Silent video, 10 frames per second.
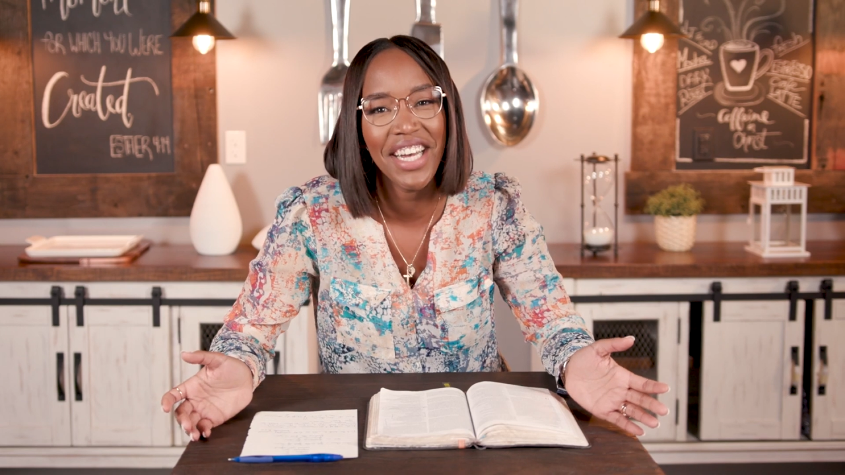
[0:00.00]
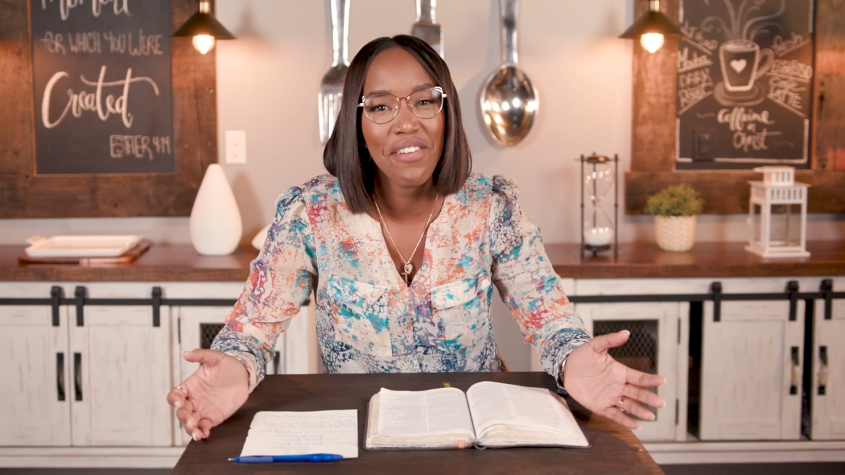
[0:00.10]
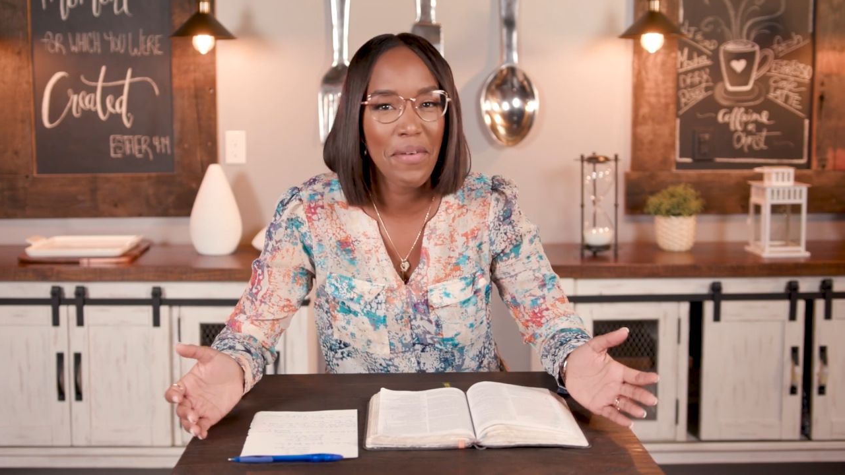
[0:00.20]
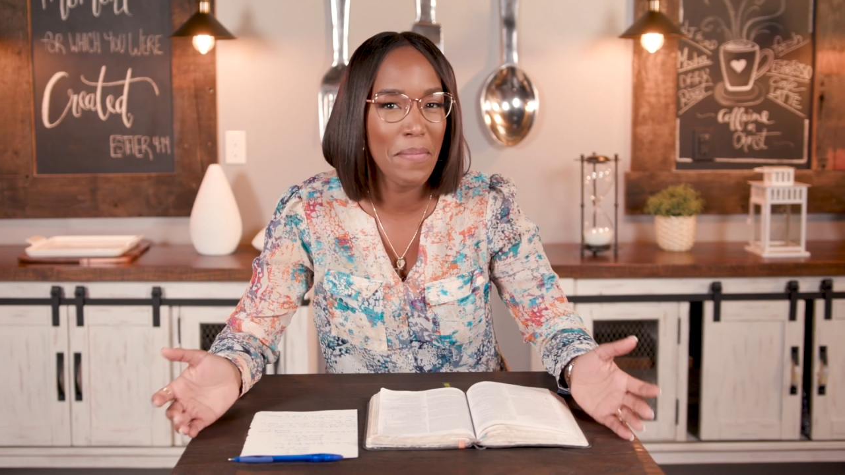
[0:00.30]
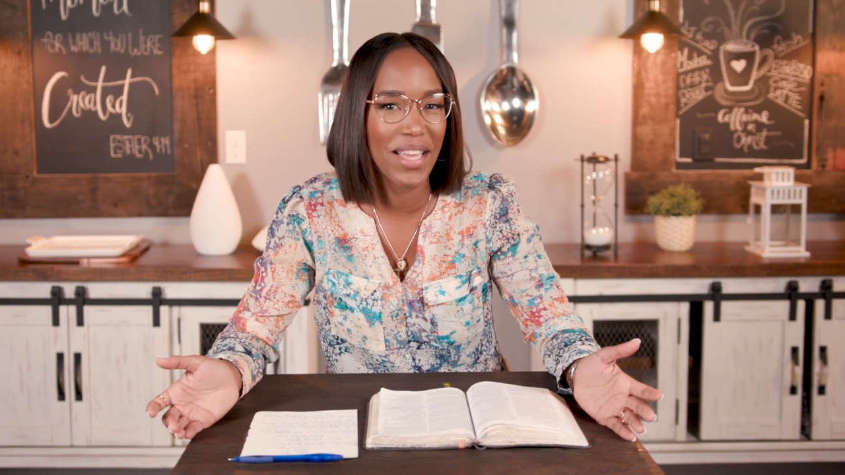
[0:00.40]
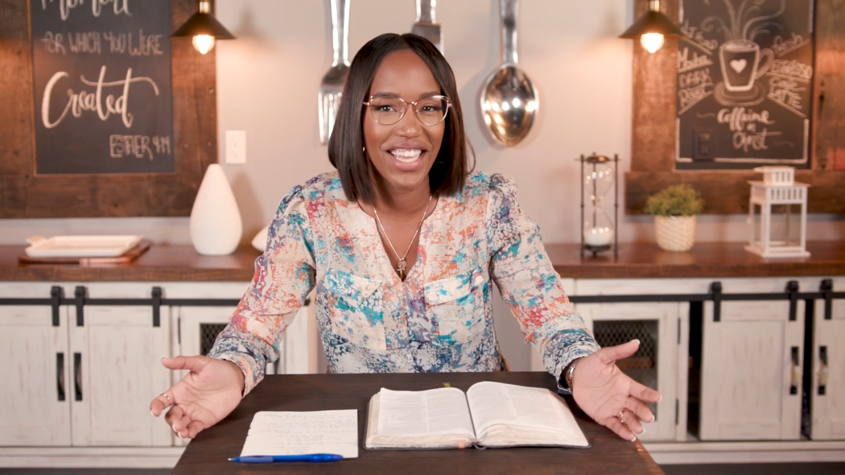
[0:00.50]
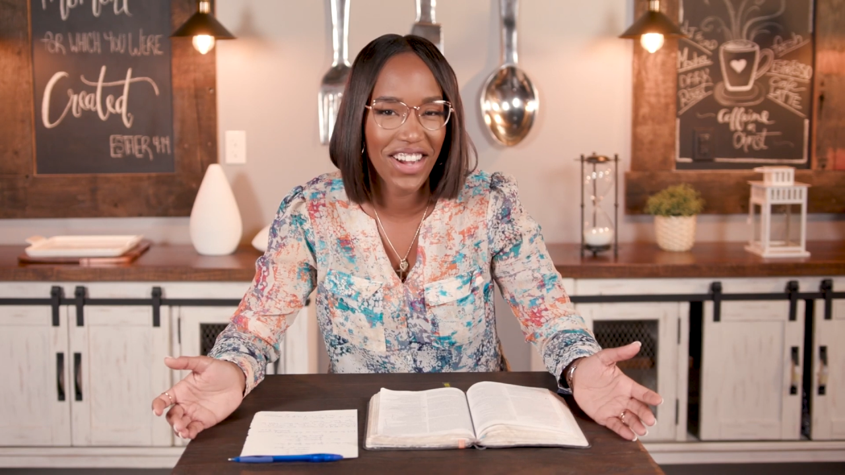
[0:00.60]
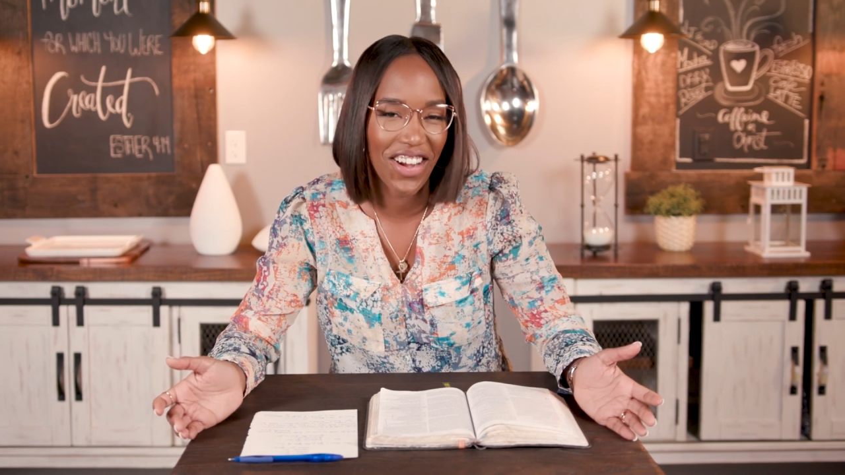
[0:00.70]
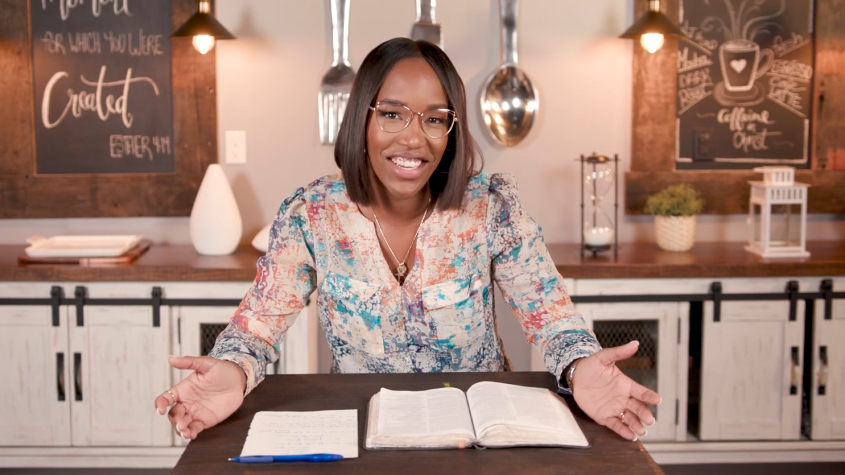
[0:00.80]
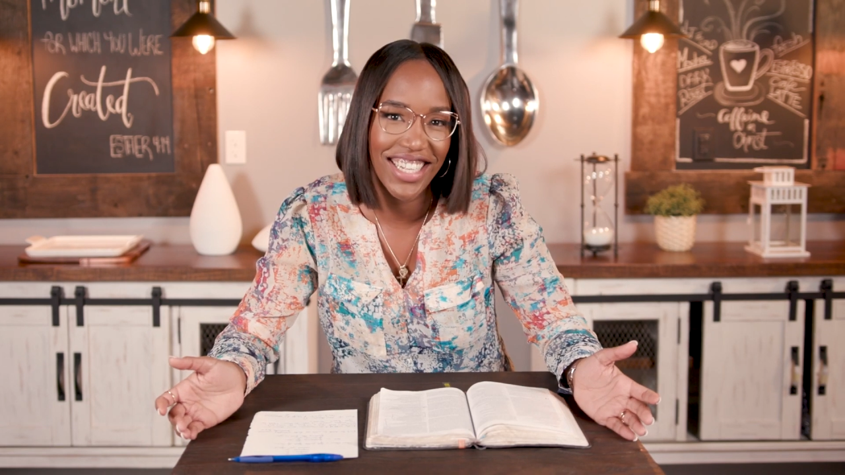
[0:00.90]
for being
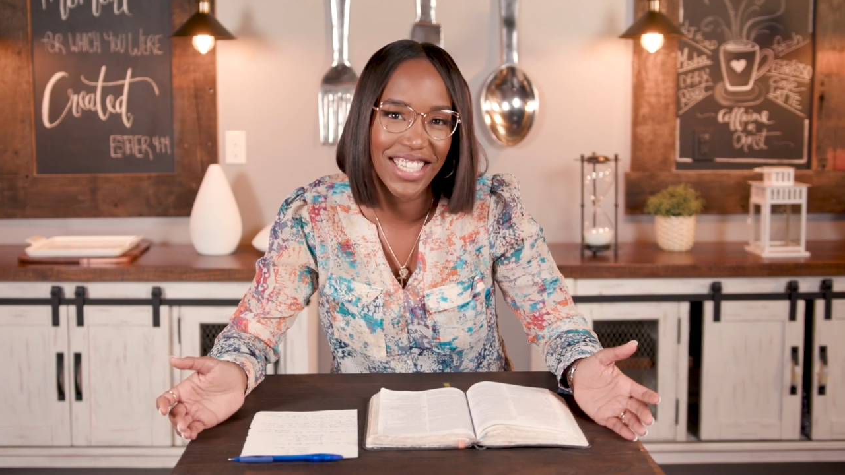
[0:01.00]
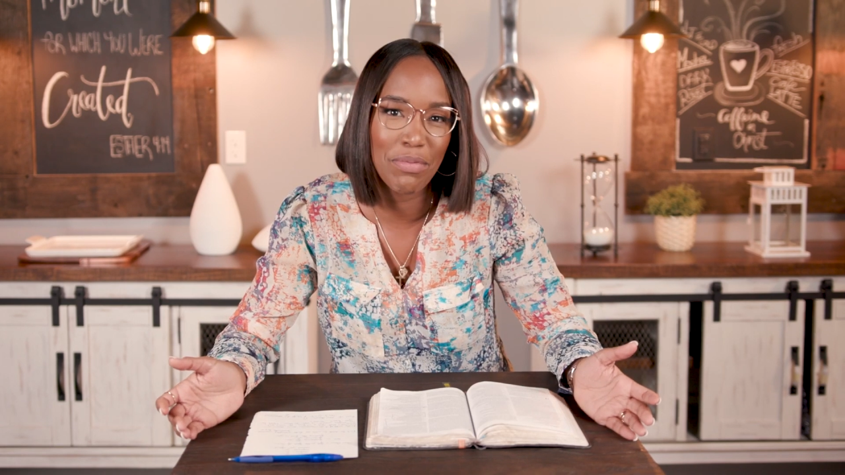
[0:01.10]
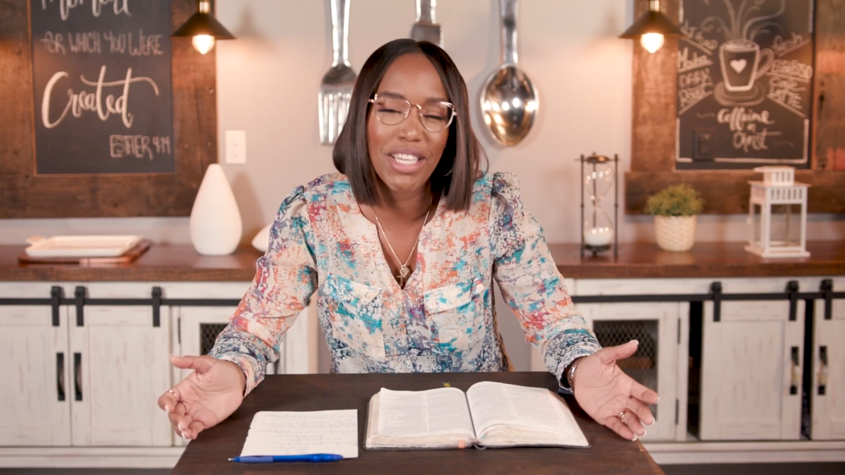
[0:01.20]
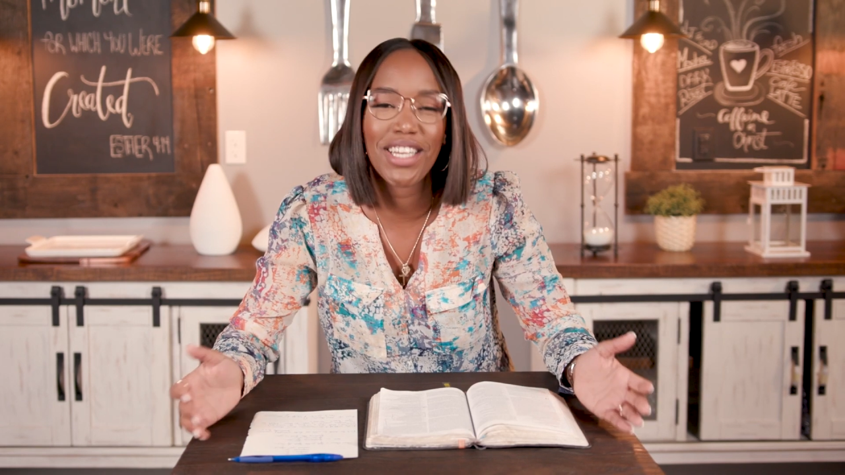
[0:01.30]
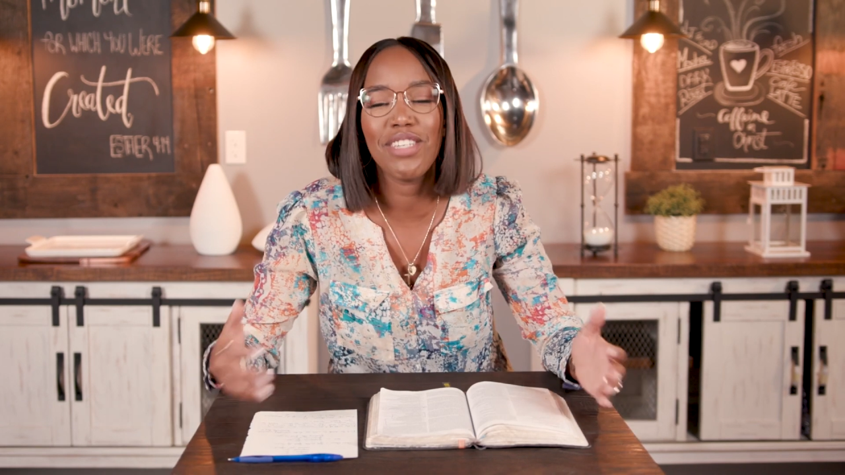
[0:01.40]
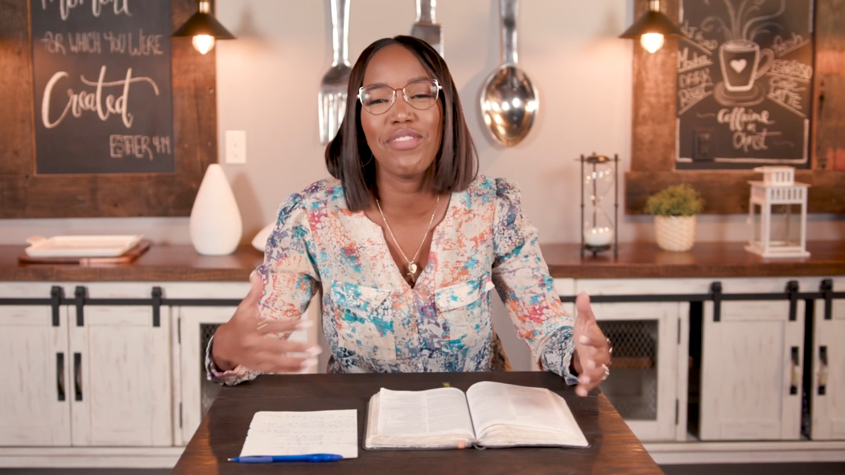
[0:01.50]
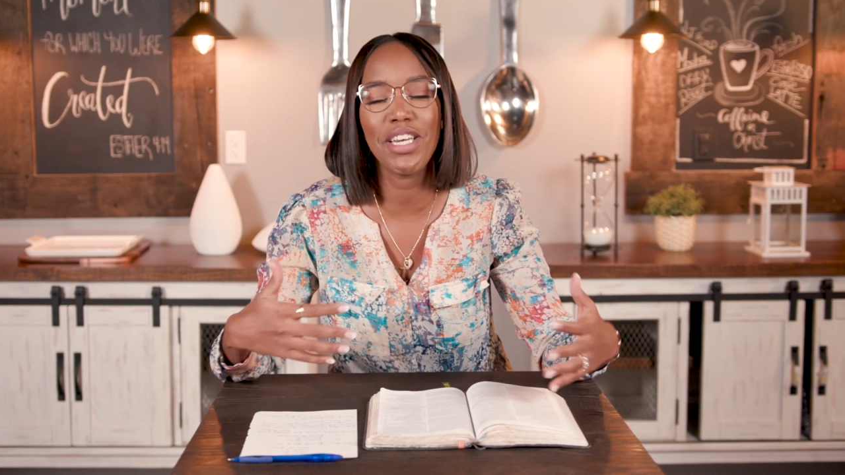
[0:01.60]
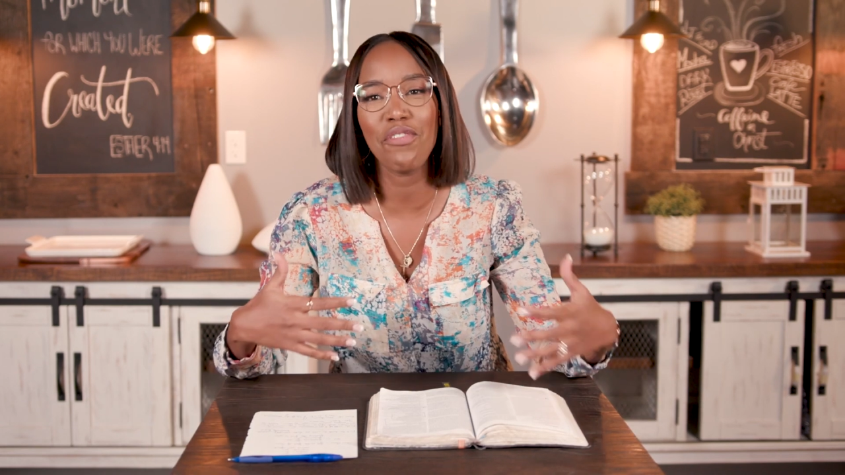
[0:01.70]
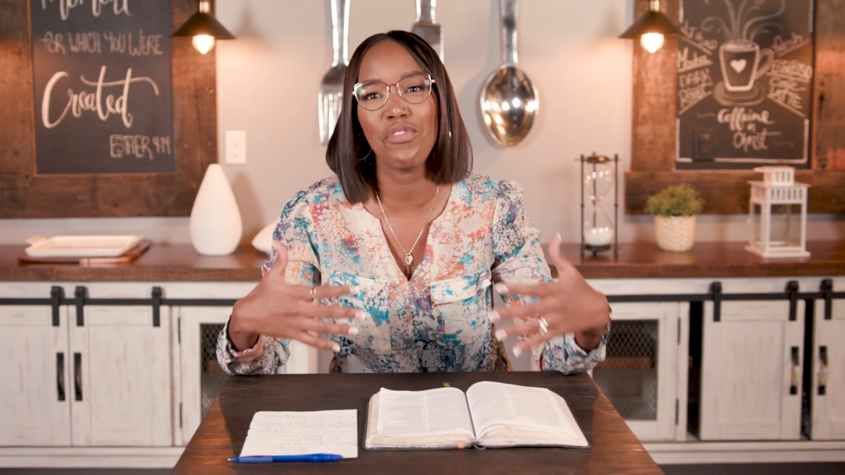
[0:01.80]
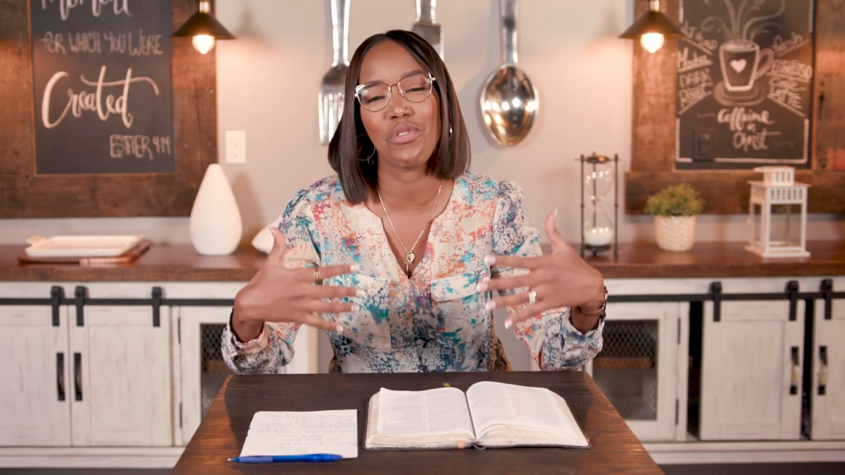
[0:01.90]
honest, because
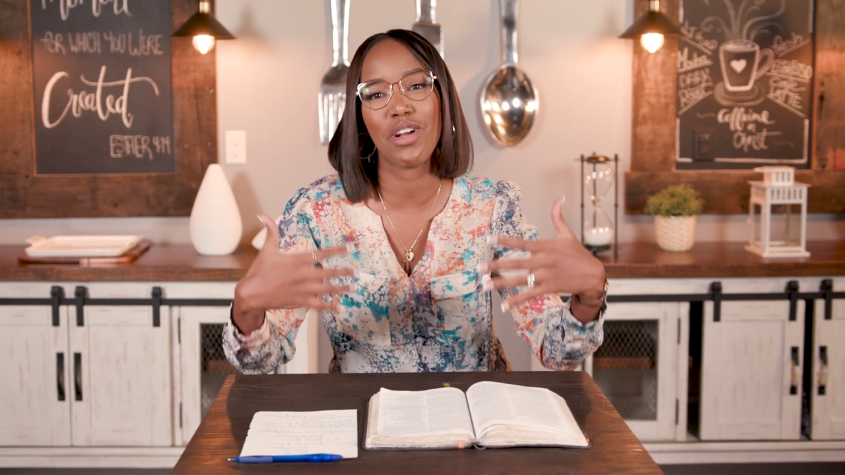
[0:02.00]
even if you